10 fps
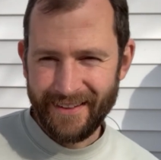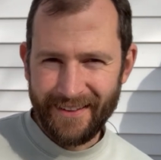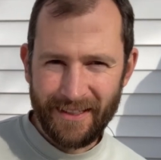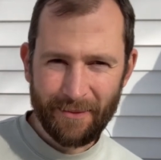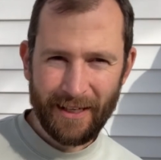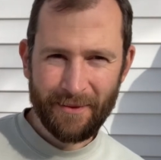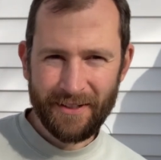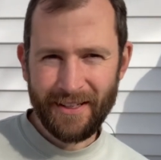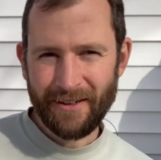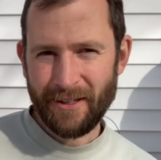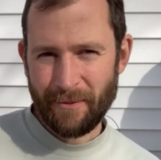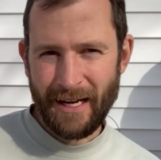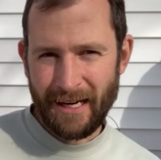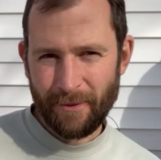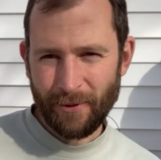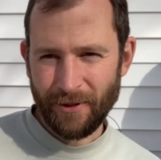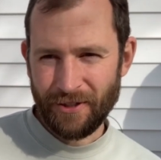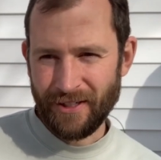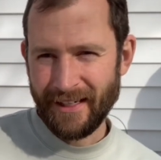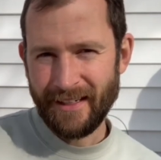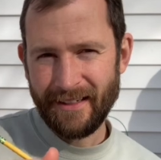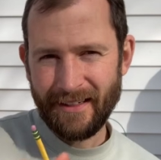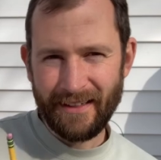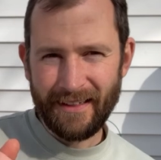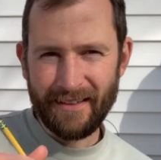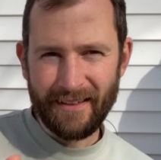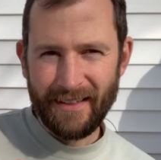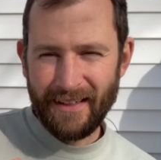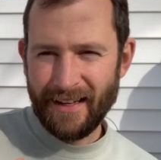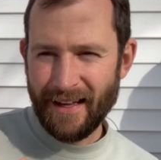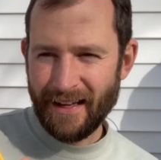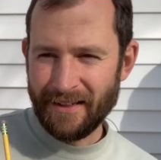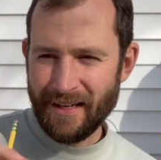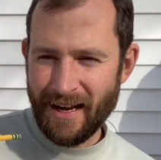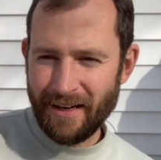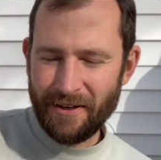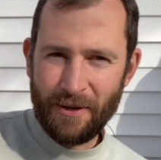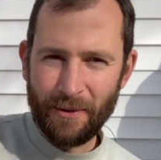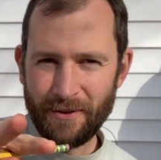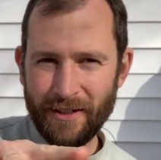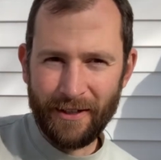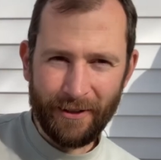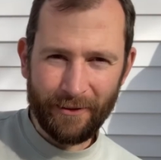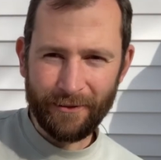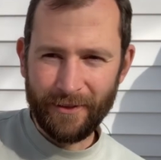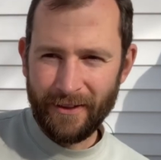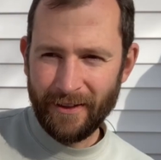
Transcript: sometimes sit on the back porch and take note of